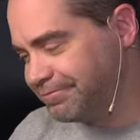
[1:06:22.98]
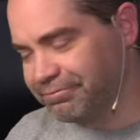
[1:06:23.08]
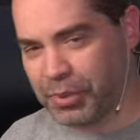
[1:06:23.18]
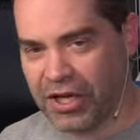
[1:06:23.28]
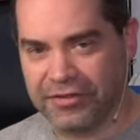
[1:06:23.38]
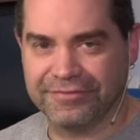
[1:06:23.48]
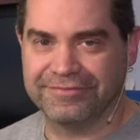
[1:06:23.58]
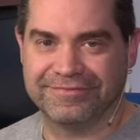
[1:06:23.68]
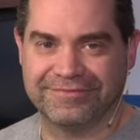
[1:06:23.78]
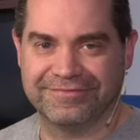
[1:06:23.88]
But
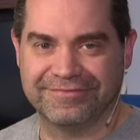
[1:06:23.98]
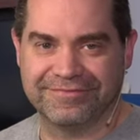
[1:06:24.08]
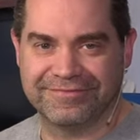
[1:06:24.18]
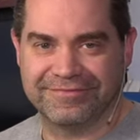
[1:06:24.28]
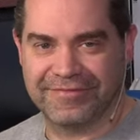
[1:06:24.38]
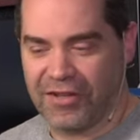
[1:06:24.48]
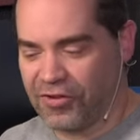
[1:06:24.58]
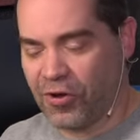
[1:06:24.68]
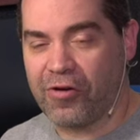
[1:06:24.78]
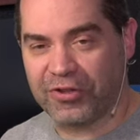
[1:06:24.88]
if
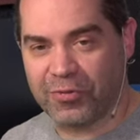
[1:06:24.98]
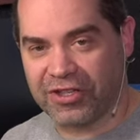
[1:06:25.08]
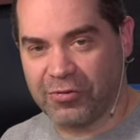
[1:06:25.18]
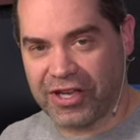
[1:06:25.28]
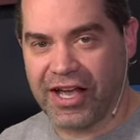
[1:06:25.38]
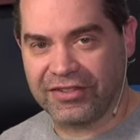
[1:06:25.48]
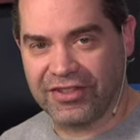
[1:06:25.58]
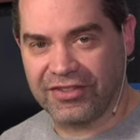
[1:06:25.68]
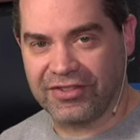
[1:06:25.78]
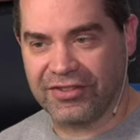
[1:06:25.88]
you always want quick
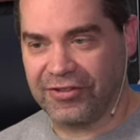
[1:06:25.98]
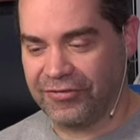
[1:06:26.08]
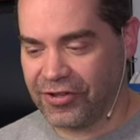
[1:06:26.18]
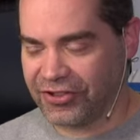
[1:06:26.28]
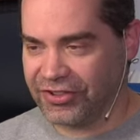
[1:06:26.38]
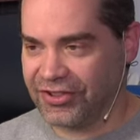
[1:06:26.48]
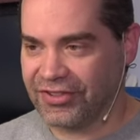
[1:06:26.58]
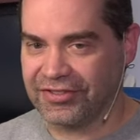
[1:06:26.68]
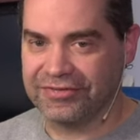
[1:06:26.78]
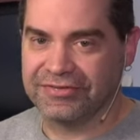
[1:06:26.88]
access to certain
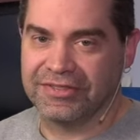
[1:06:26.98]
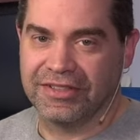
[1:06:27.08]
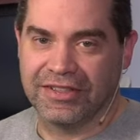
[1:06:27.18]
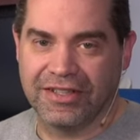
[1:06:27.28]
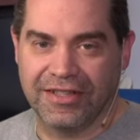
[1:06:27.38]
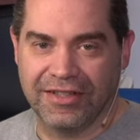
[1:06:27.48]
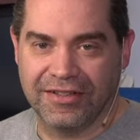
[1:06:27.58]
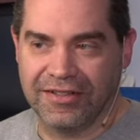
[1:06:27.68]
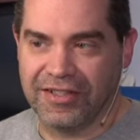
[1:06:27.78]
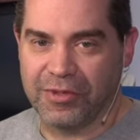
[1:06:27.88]
functions,
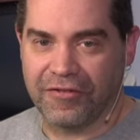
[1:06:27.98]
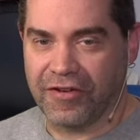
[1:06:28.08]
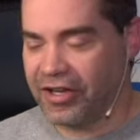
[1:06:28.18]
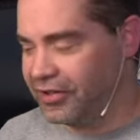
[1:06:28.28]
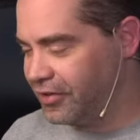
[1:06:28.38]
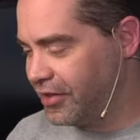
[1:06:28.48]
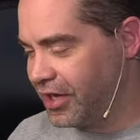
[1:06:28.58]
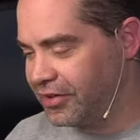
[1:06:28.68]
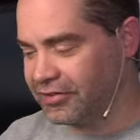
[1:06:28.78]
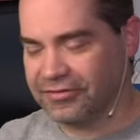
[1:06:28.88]
uh, you may find
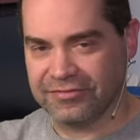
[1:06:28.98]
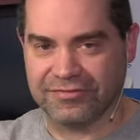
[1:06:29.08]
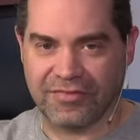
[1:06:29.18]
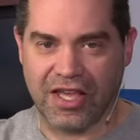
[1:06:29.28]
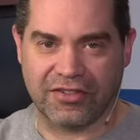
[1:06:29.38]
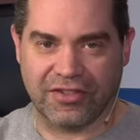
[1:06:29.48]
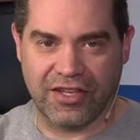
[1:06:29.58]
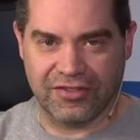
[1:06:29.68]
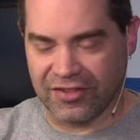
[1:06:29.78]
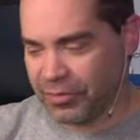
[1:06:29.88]
that
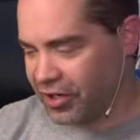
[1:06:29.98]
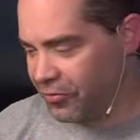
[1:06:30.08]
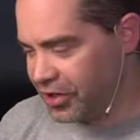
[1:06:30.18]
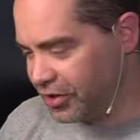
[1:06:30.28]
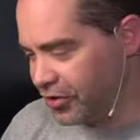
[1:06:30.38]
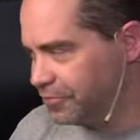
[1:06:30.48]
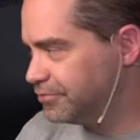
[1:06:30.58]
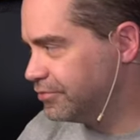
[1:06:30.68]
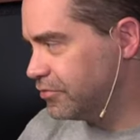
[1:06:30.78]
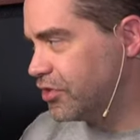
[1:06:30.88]
X-Keys is a better way to go.
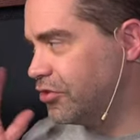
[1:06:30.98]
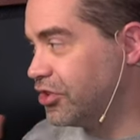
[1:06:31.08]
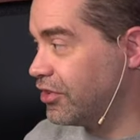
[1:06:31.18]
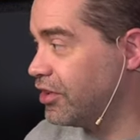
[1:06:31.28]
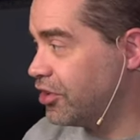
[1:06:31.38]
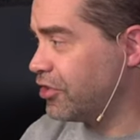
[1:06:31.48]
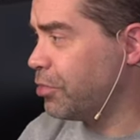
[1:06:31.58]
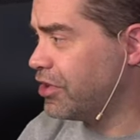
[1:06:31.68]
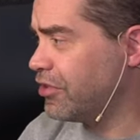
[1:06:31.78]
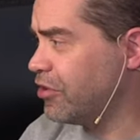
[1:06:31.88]
So it just, it just
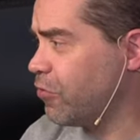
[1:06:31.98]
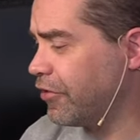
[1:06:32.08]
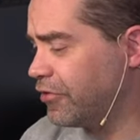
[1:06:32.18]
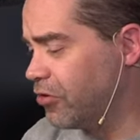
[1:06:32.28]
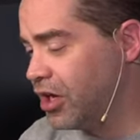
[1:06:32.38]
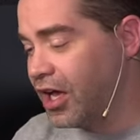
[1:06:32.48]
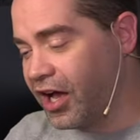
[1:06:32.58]
depends on your workflow.